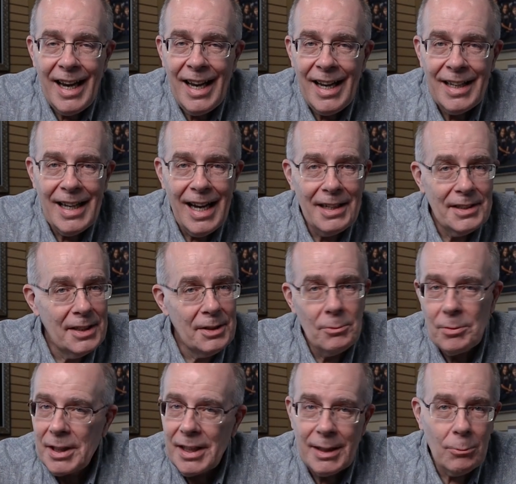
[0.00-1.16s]
And I didn't
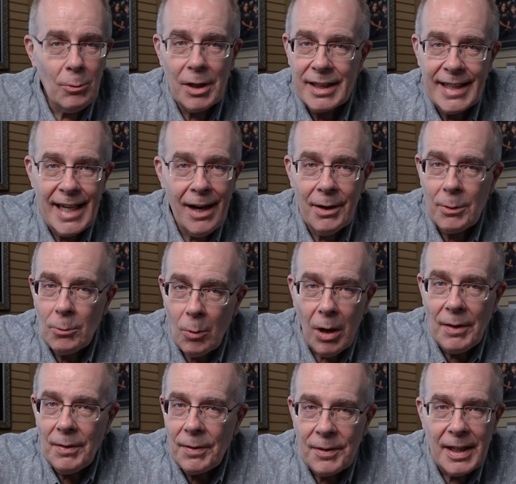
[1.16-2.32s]
really want to carry
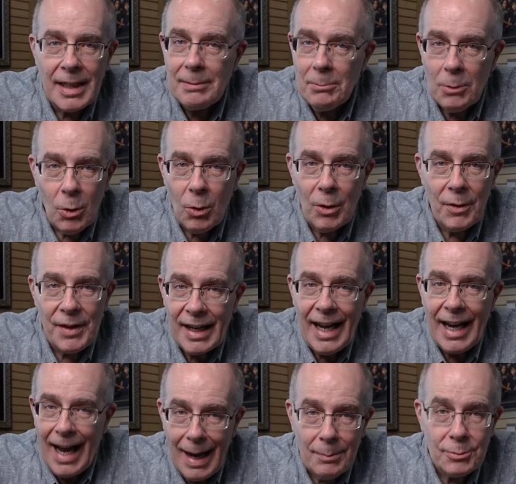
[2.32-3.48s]
one thing more than I
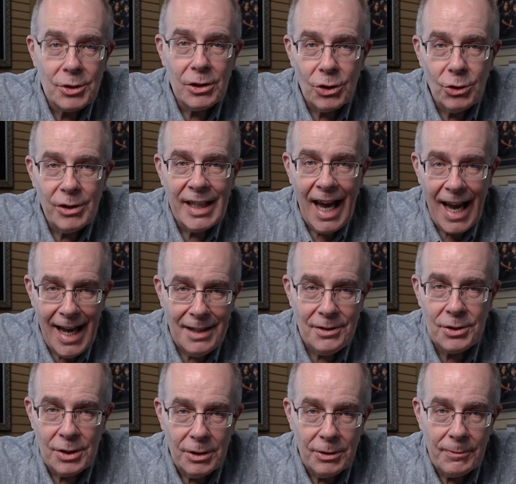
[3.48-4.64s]
absolutely had
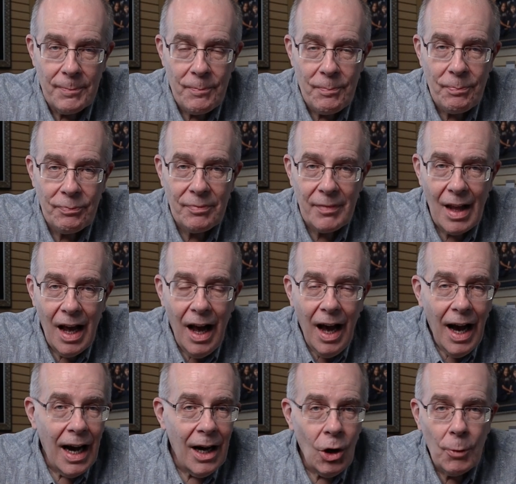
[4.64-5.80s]
to.
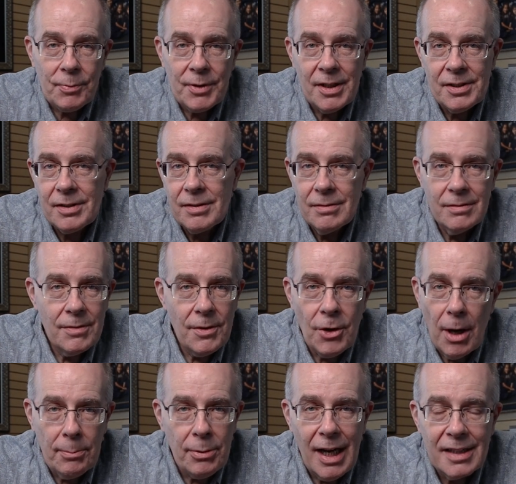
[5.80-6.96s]
I hope this
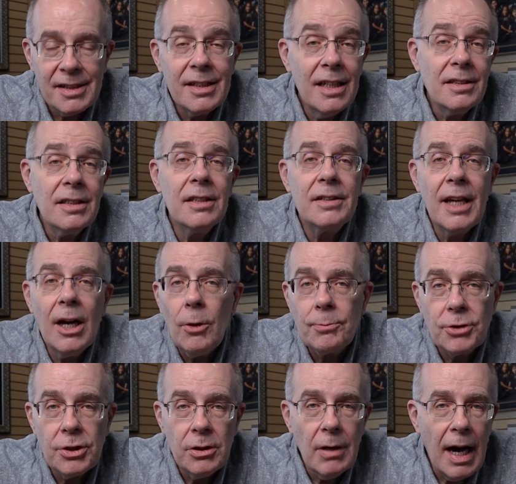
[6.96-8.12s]
thought process has
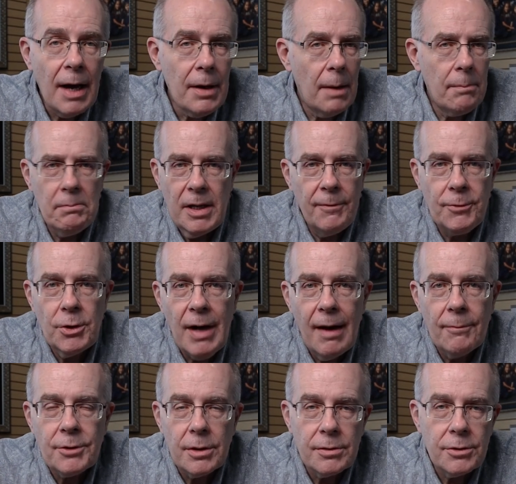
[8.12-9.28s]
helped you. I, if you
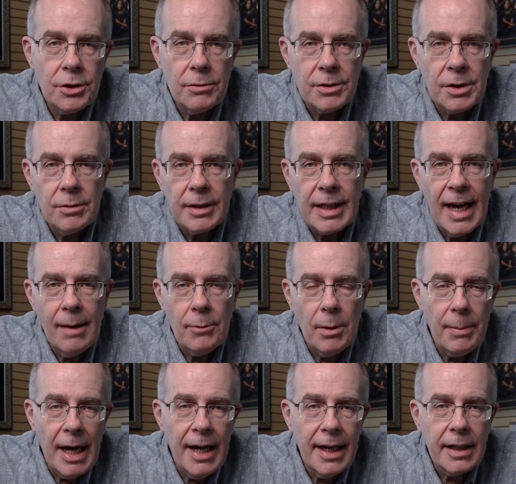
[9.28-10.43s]
have to choose a new camera
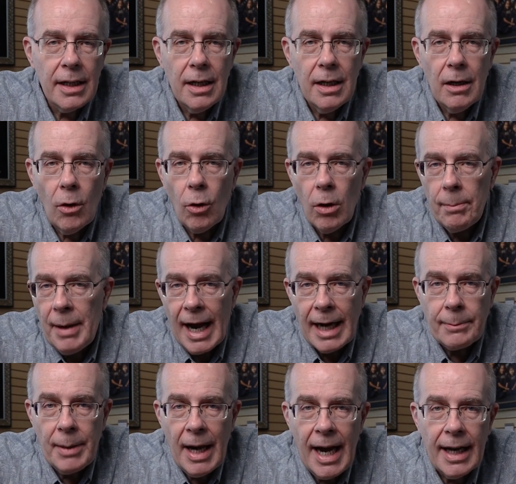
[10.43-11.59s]
bag or a
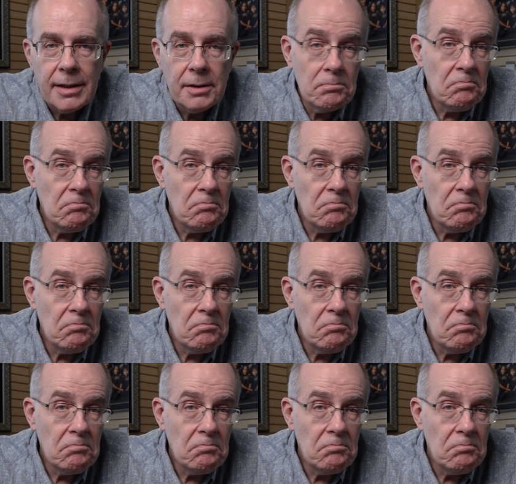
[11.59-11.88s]
backpack,